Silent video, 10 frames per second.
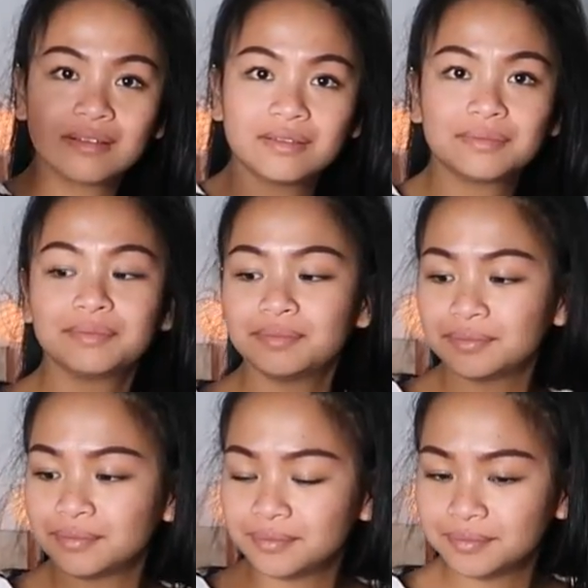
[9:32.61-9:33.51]
in that I
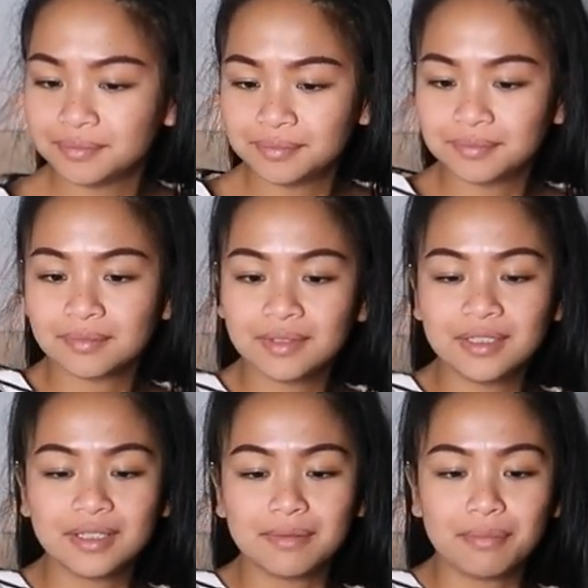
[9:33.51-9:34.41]
like a lot of
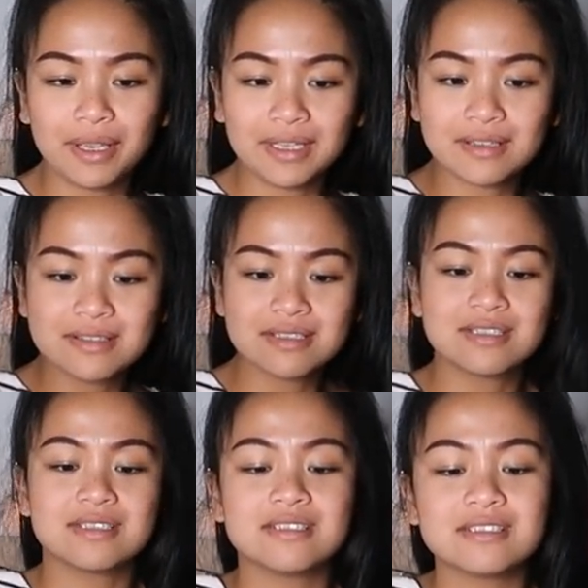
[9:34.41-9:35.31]
dramatic
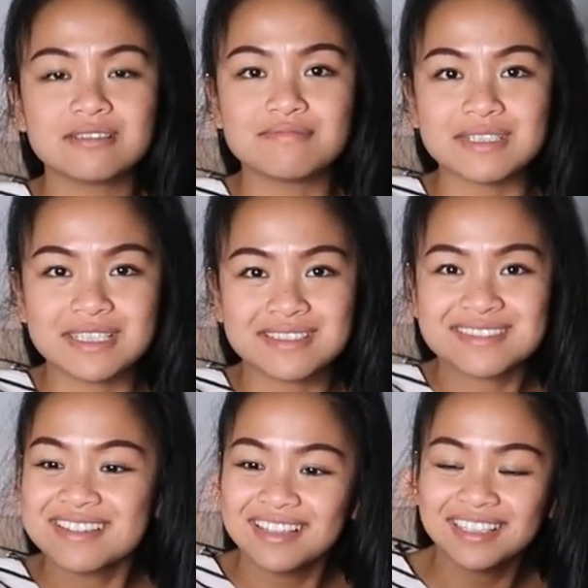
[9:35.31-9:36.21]
flair, but also
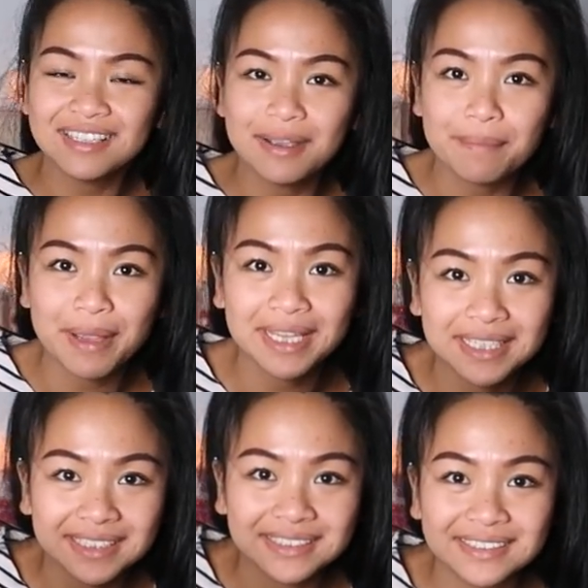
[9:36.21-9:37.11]
I like to wear a
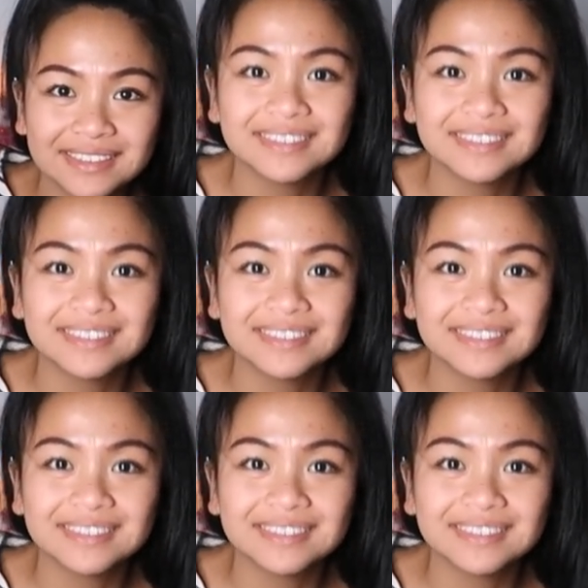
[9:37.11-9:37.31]
lot of